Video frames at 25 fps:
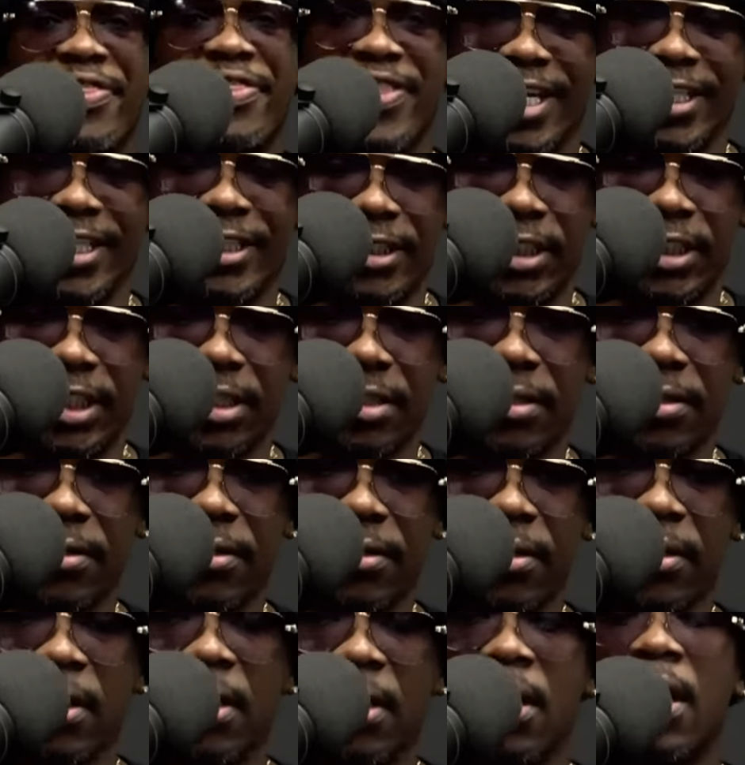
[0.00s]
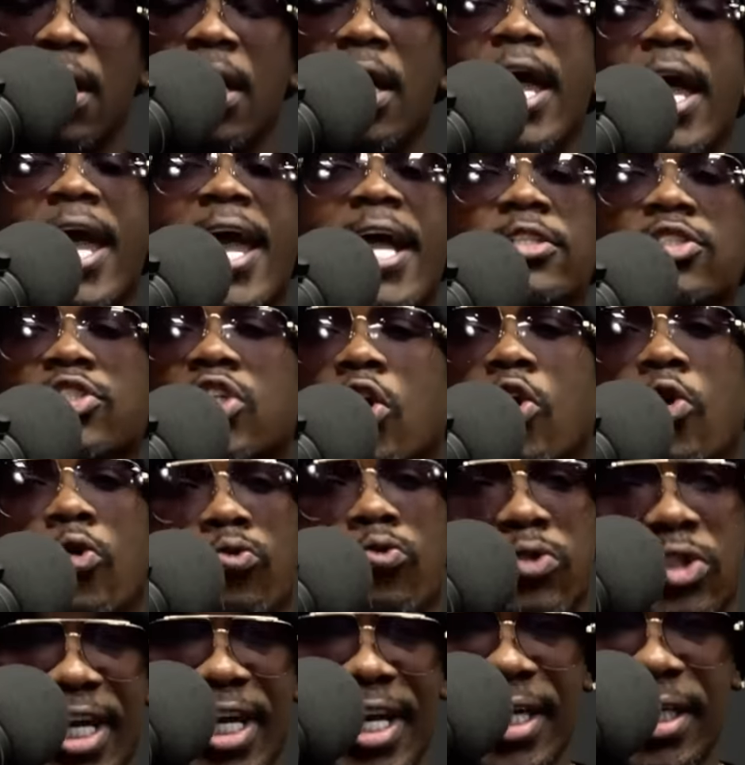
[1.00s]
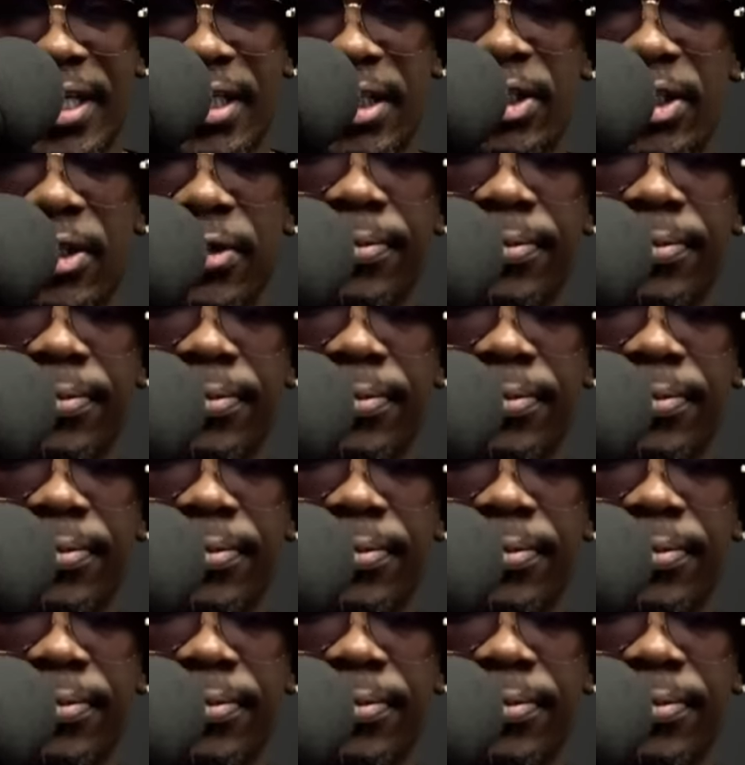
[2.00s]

it and told Jakes.